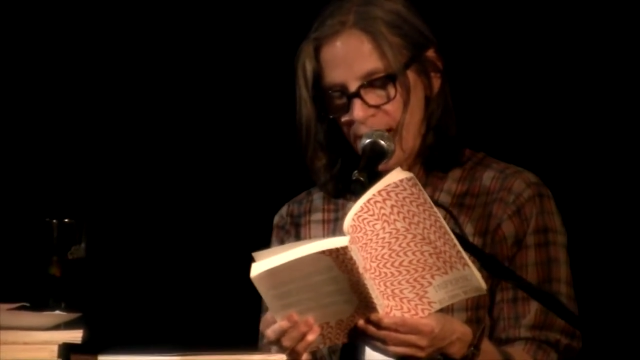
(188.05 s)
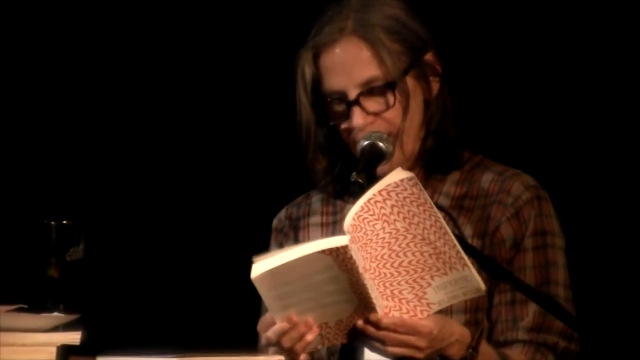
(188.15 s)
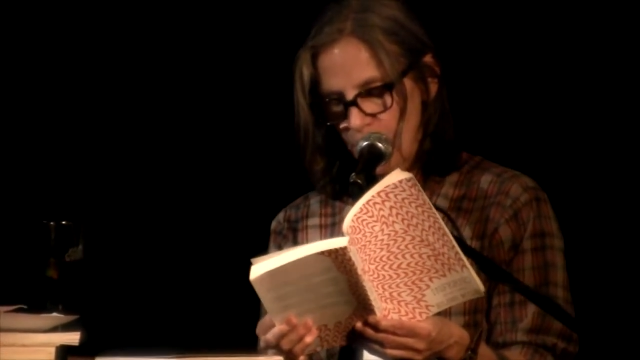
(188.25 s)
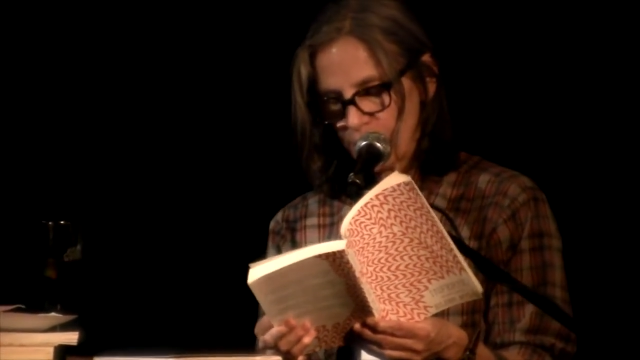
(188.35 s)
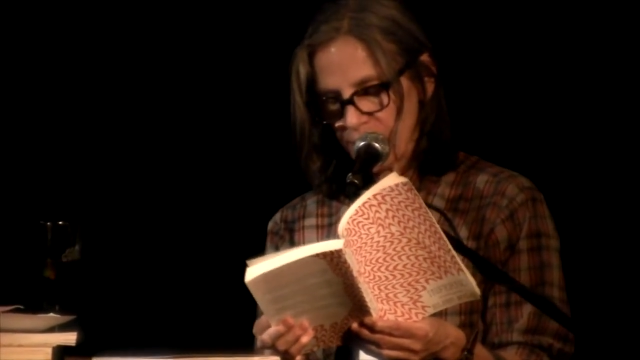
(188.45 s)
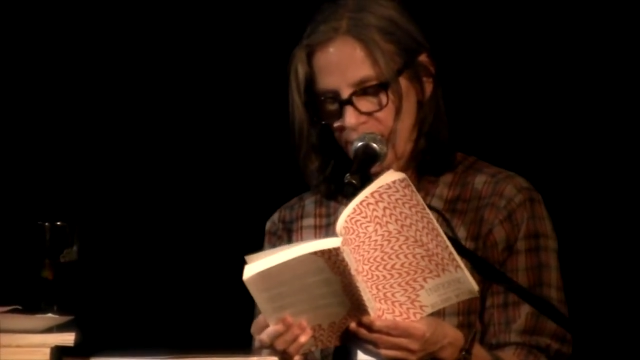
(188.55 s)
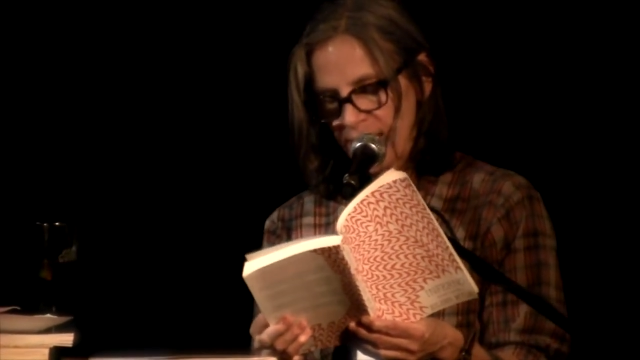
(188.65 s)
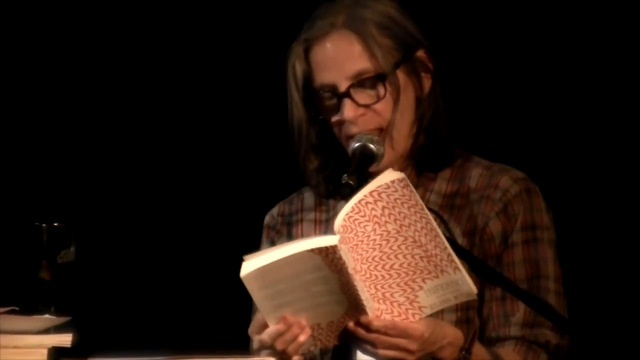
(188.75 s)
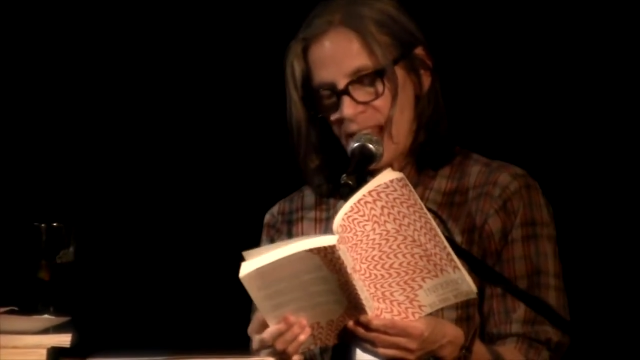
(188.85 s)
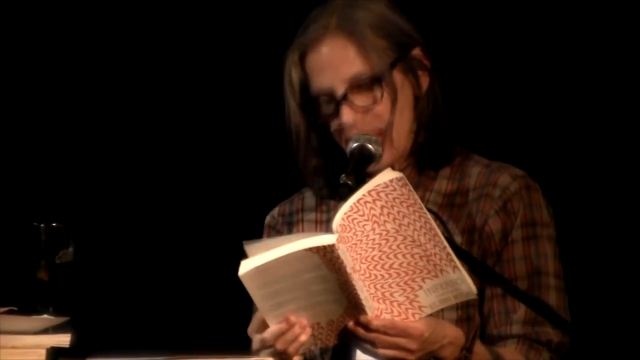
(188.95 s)
and I would think,
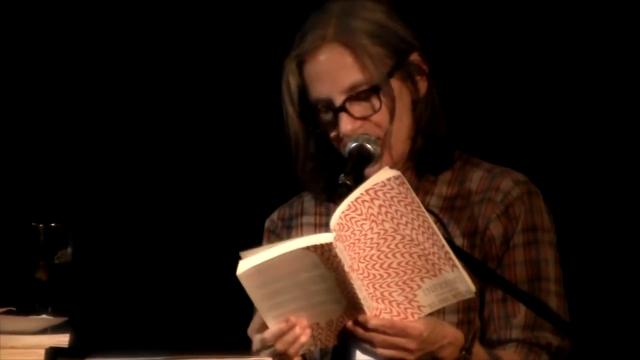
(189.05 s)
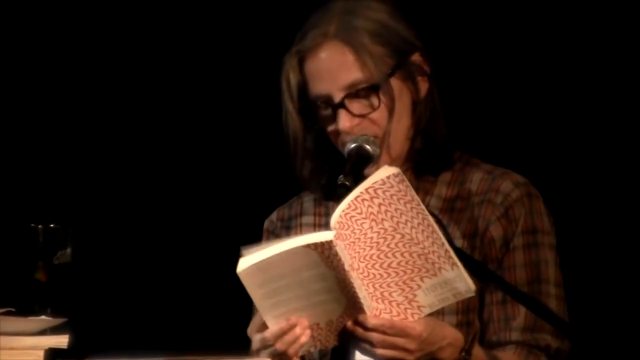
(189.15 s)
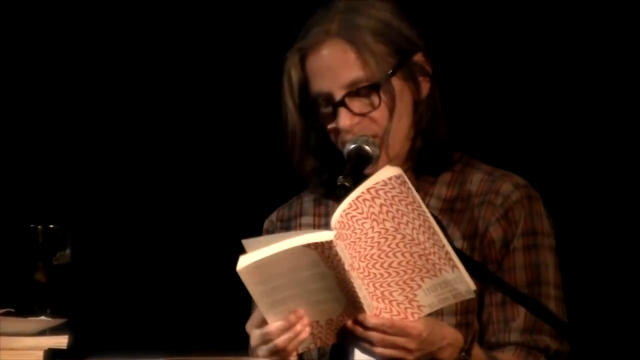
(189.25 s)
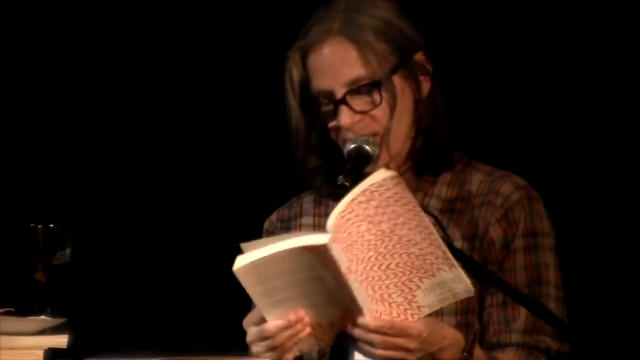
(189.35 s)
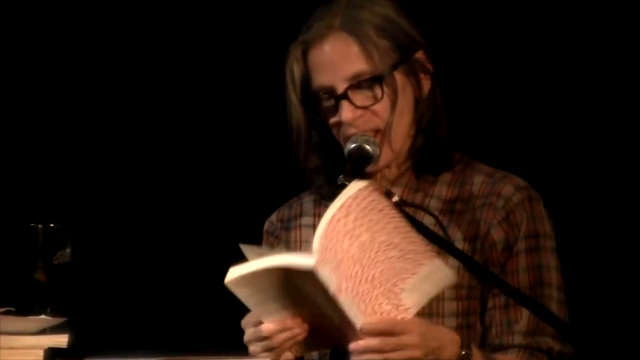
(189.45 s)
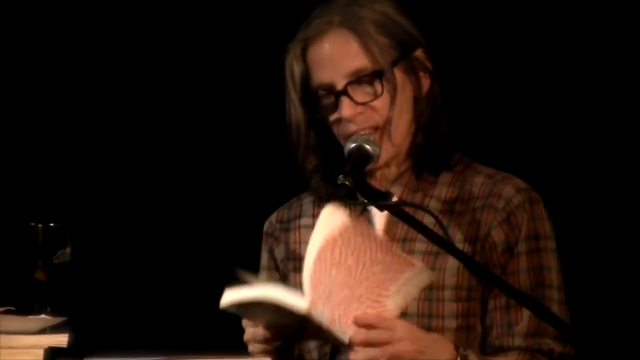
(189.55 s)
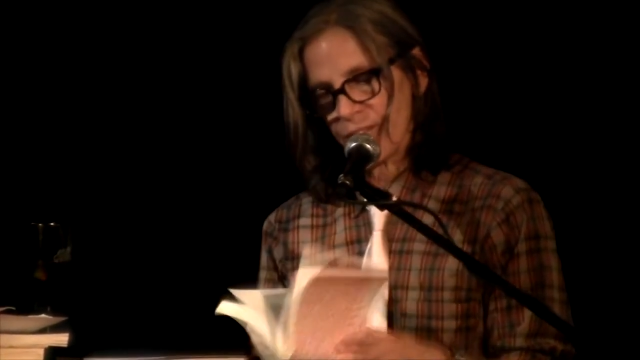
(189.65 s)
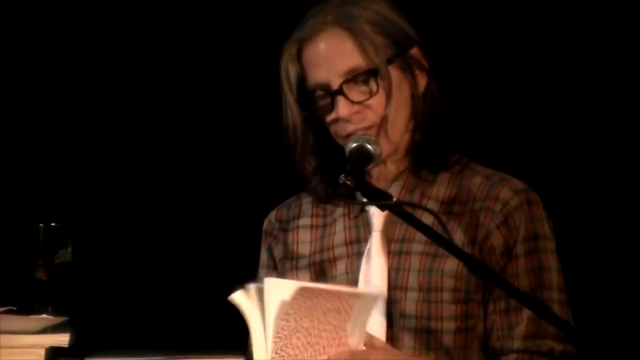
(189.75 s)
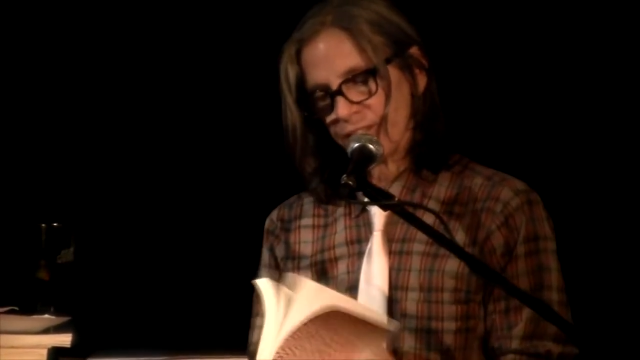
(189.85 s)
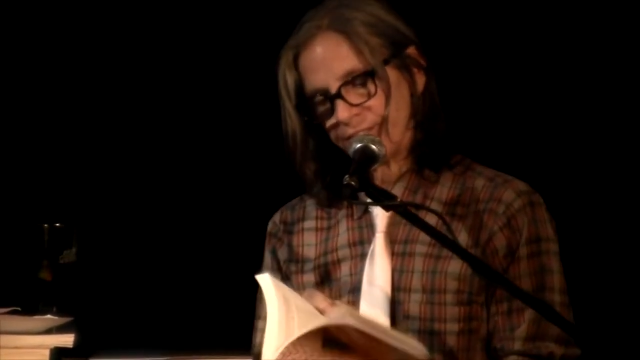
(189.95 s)
This is
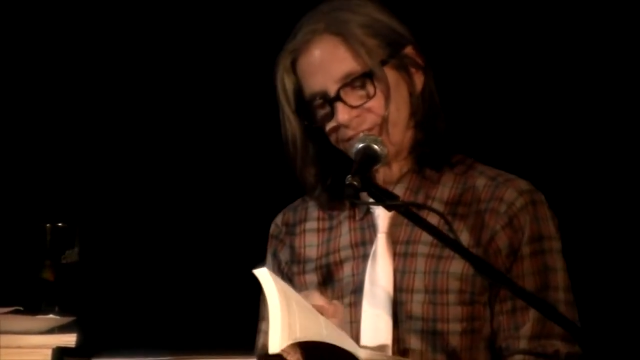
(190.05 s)
life.